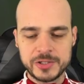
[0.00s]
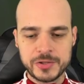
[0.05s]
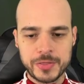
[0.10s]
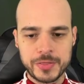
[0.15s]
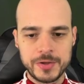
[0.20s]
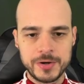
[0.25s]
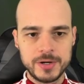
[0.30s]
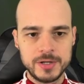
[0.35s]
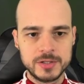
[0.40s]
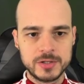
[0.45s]

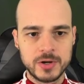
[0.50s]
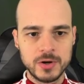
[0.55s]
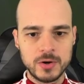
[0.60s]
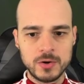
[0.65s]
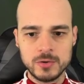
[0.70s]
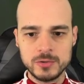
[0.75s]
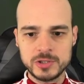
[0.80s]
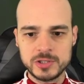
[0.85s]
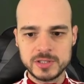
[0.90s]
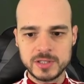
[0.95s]
third
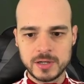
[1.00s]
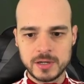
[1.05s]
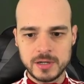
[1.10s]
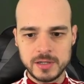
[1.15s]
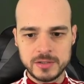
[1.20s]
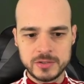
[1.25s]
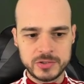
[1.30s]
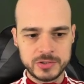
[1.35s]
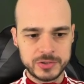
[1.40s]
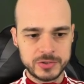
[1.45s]
goal
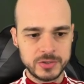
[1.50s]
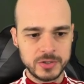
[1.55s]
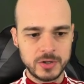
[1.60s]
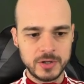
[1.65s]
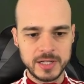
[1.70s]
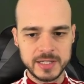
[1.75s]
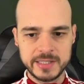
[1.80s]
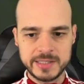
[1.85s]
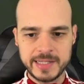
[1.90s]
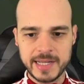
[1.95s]
starts
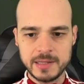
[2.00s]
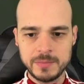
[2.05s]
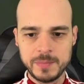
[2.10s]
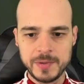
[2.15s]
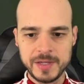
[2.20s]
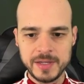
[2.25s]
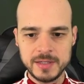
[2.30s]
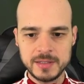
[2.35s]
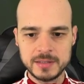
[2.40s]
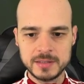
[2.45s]
on a set
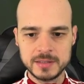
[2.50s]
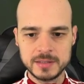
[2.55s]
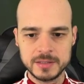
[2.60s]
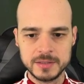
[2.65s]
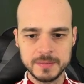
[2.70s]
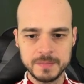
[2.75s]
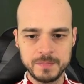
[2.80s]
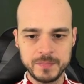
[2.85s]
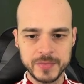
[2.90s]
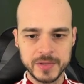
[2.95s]

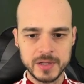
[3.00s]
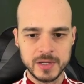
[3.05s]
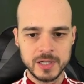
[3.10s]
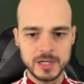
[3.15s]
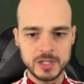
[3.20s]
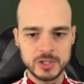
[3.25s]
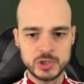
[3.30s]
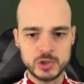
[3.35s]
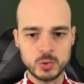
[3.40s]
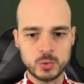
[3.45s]
piece,
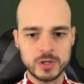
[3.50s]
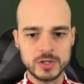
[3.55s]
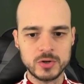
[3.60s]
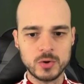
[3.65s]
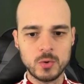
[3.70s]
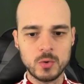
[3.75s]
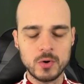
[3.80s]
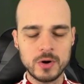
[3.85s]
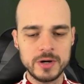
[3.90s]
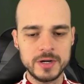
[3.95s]
a short
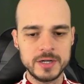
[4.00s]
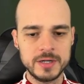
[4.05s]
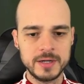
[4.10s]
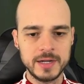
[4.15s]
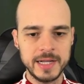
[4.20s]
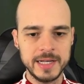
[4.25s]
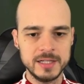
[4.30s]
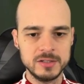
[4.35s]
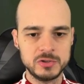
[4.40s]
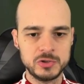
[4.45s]
corner
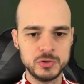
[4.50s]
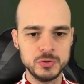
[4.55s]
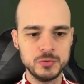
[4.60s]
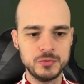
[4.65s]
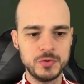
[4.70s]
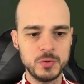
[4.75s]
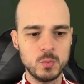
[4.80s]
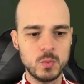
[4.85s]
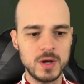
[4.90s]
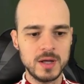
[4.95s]
and a
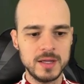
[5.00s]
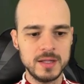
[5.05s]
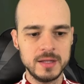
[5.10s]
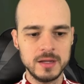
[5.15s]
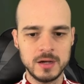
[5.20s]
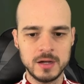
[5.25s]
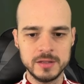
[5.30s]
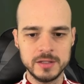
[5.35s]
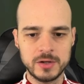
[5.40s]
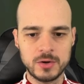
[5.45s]

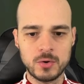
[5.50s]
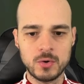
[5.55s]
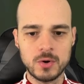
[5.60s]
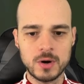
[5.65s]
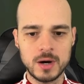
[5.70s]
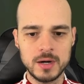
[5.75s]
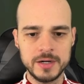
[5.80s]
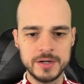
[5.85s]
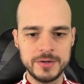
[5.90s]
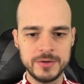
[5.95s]
2v1 on the
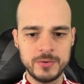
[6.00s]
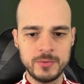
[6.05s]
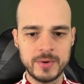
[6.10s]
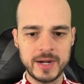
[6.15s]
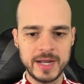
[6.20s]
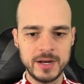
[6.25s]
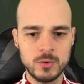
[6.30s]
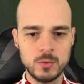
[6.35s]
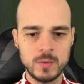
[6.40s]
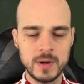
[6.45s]
corner
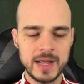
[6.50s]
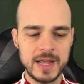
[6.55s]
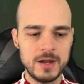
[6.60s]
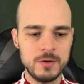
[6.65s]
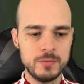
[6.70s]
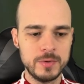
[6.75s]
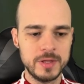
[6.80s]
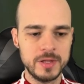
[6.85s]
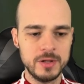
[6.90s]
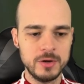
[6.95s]
right away
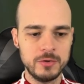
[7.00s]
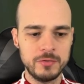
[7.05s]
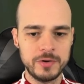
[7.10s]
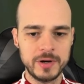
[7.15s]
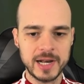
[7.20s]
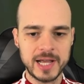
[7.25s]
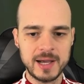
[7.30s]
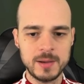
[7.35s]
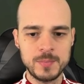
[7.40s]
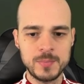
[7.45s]
with an
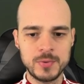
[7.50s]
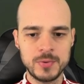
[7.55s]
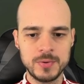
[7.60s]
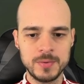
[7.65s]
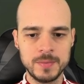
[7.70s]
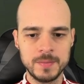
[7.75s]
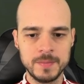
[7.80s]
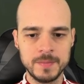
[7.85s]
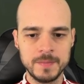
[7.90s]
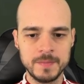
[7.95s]
overlap.
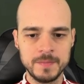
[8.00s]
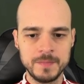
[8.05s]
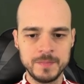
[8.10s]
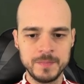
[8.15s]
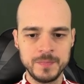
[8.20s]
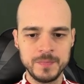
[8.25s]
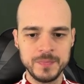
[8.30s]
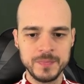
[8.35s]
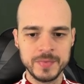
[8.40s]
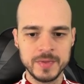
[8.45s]

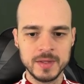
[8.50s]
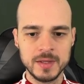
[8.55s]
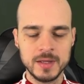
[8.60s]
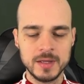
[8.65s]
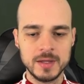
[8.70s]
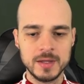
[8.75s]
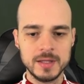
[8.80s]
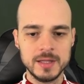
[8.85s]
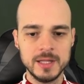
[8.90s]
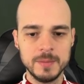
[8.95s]

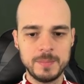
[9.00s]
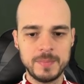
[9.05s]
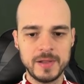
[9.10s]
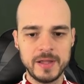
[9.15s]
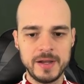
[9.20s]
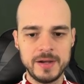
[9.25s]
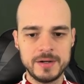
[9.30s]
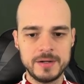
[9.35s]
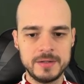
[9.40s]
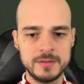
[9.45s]
The
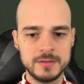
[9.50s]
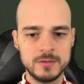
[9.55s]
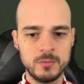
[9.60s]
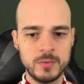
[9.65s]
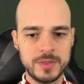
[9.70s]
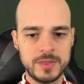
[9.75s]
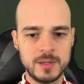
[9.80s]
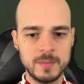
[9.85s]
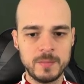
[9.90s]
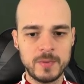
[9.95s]
player
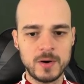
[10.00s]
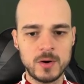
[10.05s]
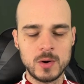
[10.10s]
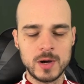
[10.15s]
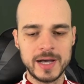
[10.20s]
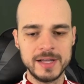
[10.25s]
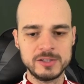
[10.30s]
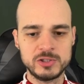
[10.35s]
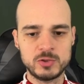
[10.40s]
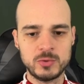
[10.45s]
with the ball
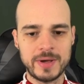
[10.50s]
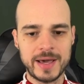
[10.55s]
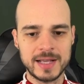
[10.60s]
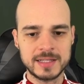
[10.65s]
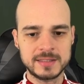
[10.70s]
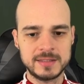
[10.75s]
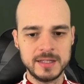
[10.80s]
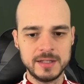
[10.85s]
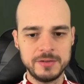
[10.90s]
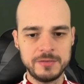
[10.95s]

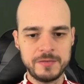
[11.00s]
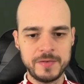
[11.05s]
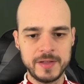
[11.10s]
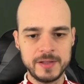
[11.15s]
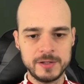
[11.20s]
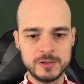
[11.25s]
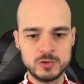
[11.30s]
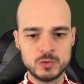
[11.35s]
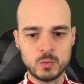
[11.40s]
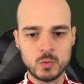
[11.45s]
attracts the
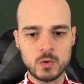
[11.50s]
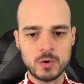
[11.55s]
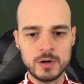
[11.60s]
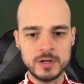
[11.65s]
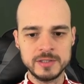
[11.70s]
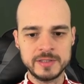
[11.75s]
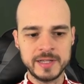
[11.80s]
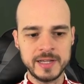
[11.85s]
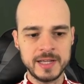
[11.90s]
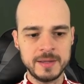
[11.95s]
defender
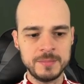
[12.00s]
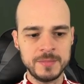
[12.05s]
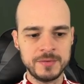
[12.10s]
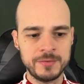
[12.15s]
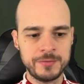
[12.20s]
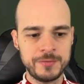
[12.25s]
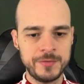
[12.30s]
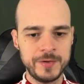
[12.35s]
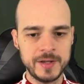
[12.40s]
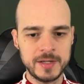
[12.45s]
towards him,
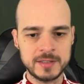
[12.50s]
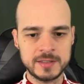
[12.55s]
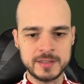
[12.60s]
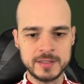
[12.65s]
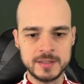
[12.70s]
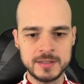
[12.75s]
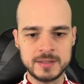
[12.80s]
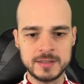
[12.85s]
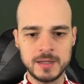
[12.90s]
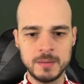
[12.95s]

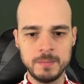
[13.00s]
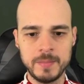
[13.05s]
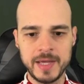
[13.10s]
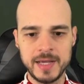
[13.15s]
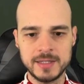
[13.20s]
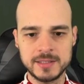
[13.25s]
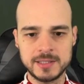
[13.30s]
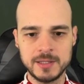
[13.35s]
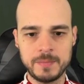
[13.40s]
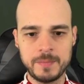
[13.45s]
fixes and
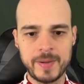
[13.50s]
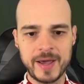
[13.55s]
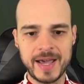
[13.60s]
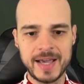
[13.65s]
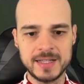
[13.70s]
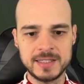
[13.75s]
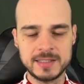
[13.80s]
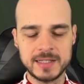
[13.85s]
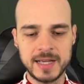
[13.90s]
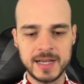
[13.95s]
makes the
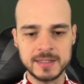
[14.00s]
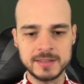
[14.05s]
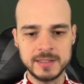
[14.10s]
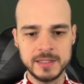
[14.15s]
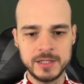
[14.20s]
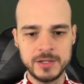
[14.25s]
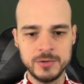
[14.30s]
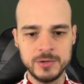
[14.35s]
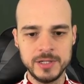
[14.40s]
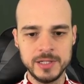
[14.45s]
pass,
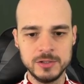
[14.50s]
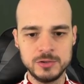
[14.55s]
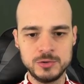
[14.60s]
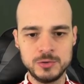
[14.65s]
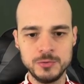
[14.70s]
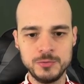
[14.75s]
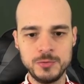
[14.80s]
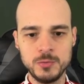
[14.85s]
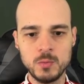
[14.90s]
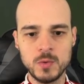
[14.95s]
executing the
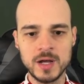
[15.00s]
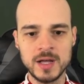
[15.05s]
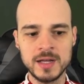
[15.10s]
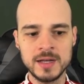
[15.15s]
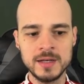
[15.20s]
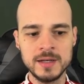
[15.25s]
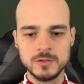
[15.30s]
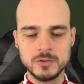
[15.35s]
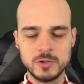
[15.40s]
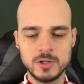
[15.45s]

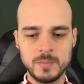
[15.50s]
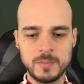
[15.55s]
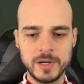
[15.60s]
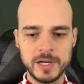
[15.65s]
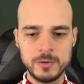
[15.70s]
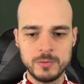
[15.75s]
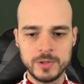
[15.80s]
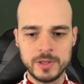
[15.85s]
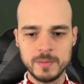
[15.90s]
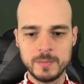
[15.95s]
2v1. So the
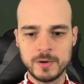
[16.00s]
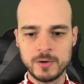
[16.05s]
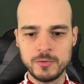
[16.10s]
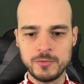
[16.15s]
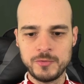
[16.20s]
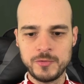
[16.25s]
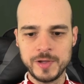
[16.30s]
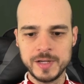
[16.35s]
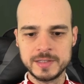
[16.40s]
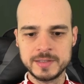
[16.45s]
player with the ball
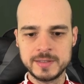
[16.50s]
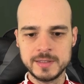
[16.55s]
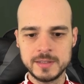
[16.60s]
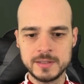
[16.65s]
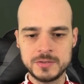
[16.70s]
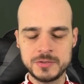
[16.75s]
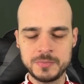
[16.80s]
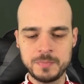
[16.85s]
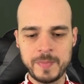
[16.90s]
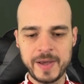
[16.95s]

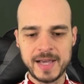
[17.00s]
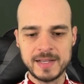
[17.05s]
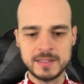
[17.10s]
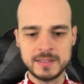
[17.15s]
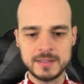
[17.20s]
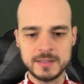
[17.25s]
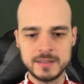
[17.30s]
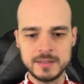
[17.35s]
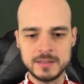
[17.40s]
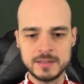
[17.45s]
fixes,
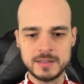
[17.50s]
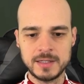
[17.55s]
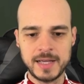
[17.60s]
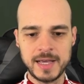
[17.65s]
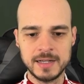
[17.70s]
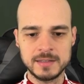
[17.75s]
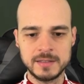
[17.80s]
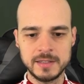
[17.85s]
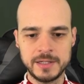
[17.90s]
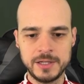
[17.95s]
passes,
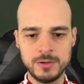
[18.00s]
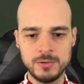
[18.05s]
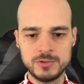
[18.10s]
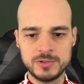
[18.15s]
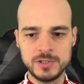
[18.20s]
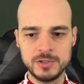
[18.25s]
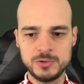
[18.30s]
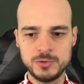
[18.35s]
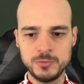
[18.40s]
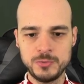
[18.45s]
executes
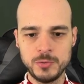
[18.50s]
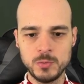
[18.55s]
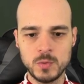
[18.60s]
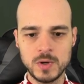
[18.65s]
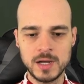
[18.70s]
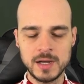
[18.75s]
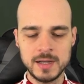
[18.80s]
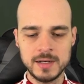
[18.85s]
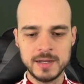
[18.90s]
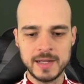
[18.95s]
the
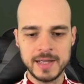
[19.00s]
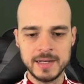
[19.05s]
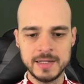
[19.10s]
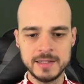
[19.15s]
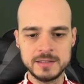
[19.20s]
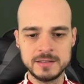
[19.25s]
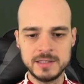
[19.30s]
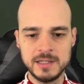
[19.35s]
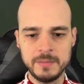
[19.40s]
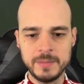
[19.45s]
2v1, and
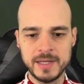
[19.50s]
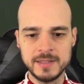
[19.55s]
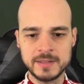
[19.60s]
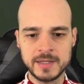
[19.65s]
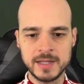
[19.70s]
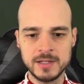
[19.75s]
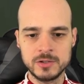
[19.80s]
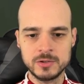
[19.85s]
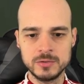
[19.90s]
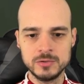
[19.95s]
his teammate
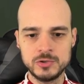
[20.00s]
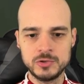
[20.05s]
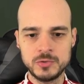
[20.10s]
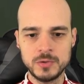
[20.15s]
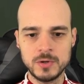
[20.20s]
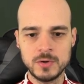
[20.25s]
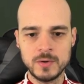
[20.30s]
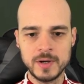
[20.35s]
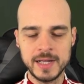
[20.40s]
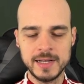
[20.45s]
can
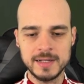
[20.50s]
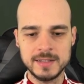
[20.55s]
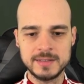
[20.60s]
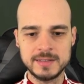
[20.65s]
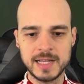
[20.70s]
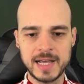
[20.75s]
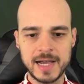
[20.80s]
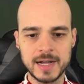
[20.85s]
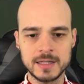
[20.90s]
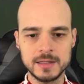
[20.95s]
control and
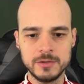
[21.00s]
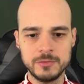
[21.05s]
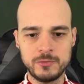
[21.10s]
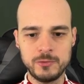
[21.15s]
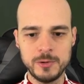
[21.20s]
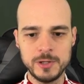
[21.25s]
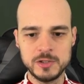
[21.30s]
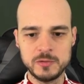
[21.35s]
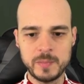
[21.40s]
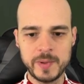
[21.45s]
attack the
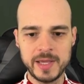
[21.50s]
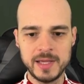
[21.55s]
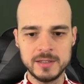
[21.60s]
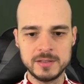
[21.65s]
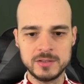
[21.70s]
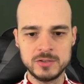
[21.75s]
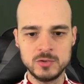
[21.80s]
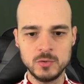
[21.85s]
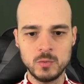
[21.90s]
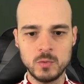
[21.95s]
free
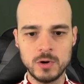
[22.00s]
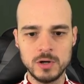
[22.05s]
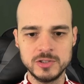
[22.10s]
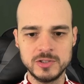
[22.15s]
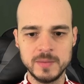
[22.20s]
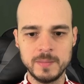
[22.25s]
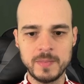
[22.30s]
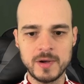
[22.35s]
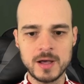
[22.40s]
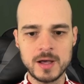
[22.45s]
space towards
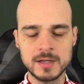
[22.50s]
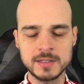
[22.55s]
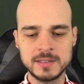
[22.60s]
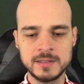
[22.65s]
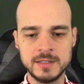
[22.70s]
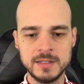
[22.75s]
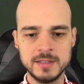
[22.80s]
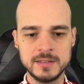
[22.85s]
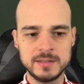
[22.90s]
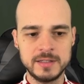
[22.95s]
the box
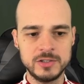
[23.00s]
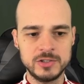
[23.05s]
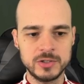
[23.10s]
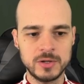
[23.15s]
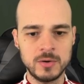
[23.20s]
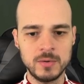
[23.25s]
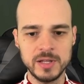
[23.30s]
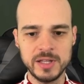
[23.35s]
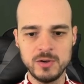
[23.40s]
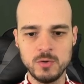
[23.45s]
since there's
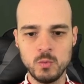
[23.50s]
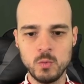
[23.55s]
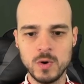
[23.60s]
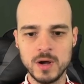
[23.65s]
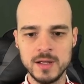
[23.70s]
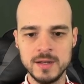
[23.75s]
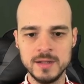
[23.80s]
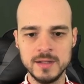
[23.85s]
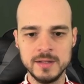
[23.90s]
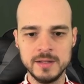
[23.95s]
only
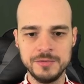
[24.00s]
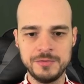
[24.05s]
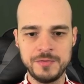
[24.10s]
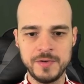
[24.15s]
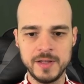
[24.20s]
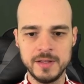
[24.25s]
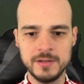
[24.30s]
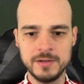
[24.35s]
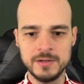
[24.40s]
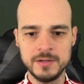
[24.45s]
one
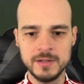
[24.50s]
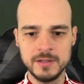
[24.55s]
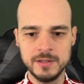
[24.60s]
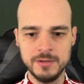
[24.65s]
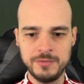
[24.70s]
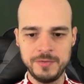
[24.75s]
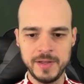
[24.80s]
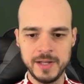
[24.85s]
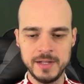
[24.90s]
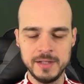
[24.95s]
defender
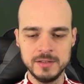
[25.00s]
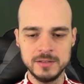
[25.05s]
defending